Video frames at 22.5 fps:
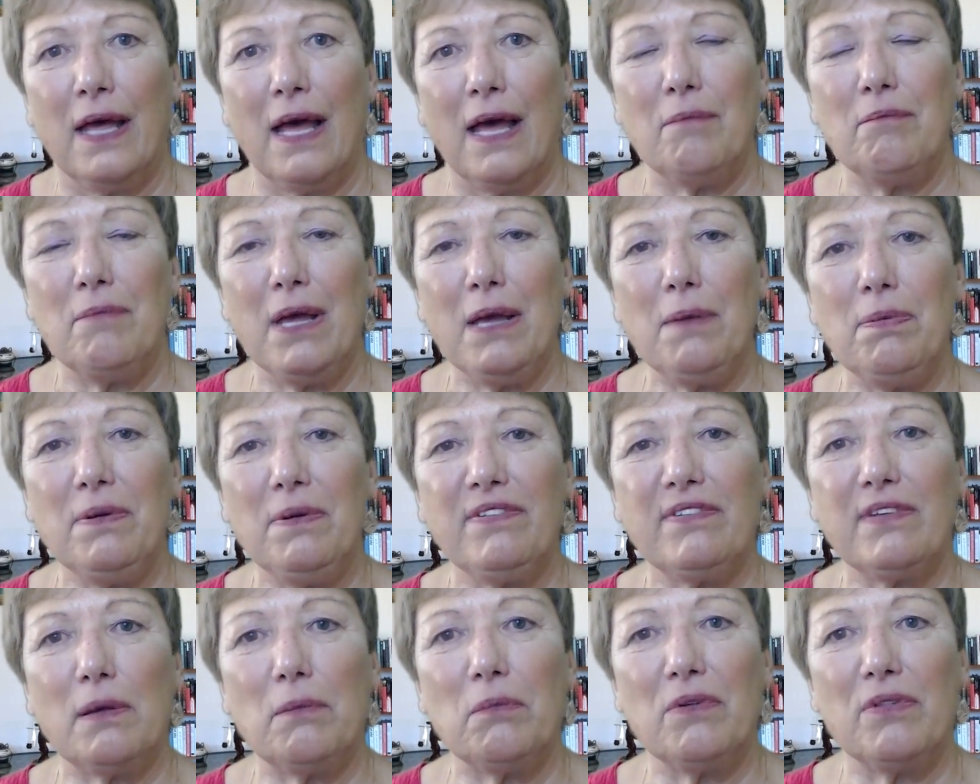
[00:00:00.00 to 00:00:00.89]
and maybe
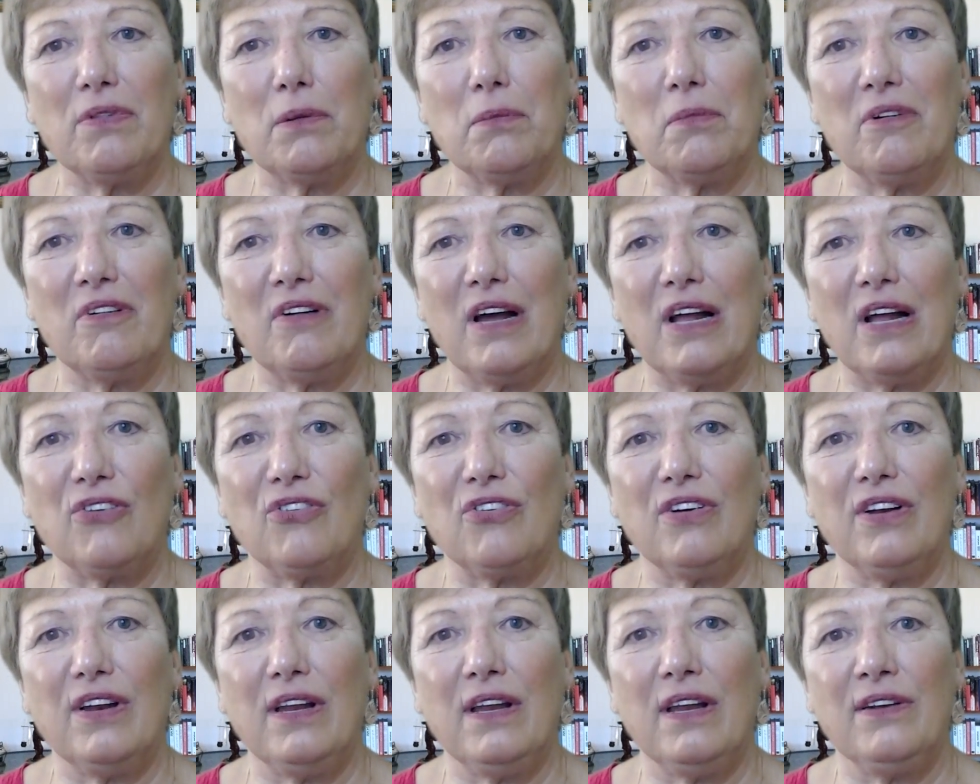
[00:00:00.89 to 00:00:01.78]
some of them are
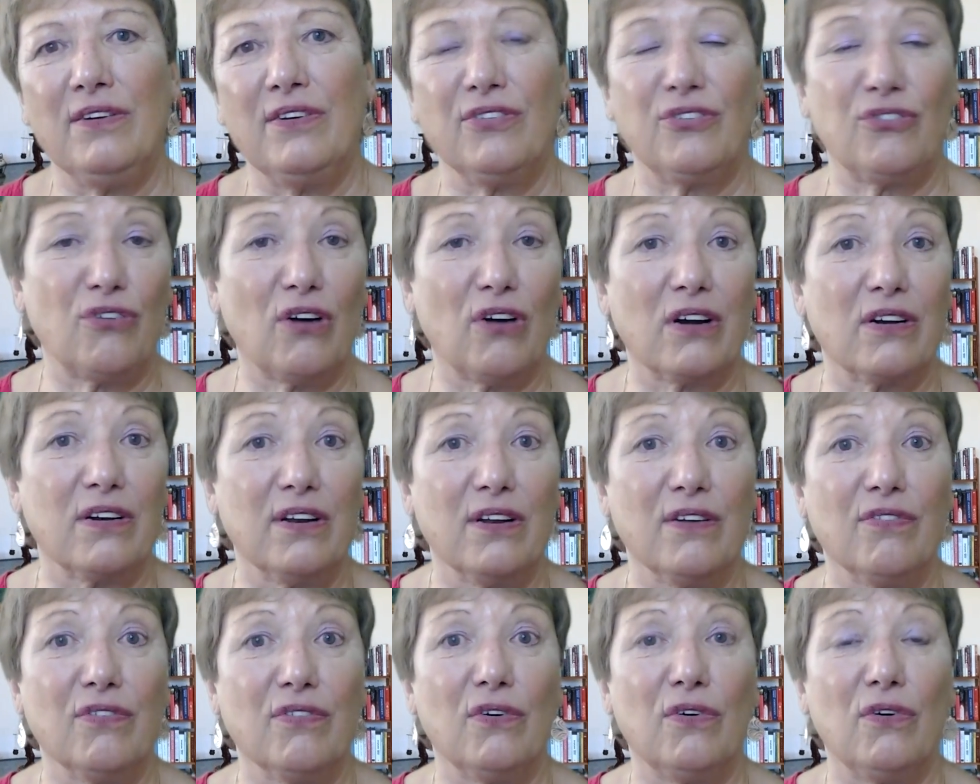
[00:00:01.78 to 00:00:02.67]
actually
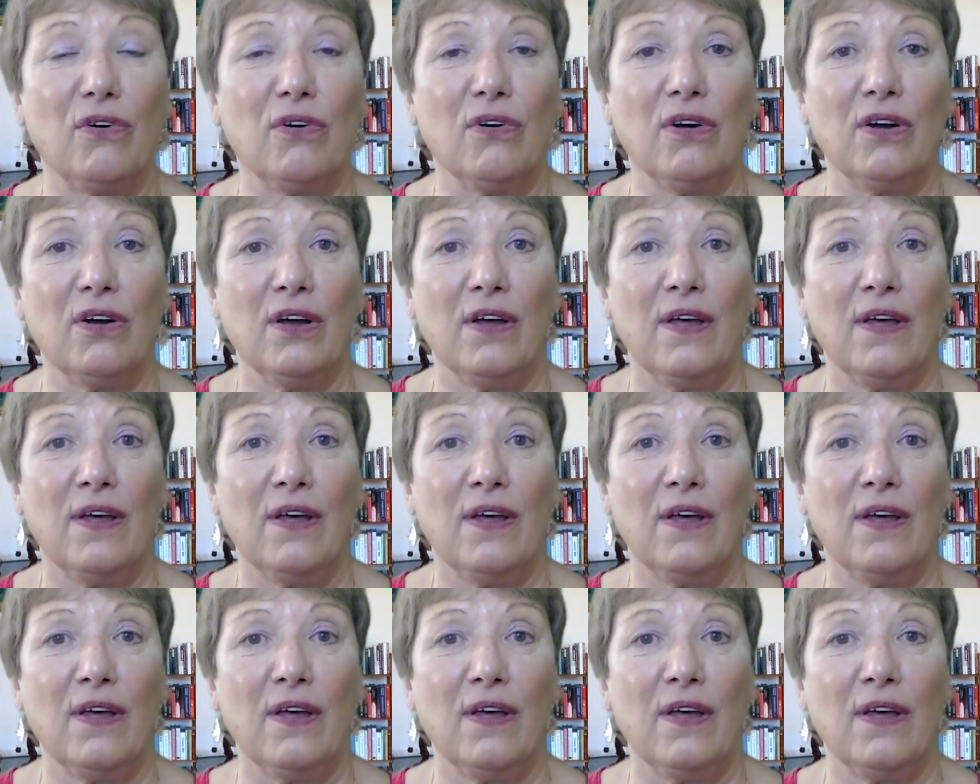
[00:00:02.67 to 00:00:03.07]
destructive or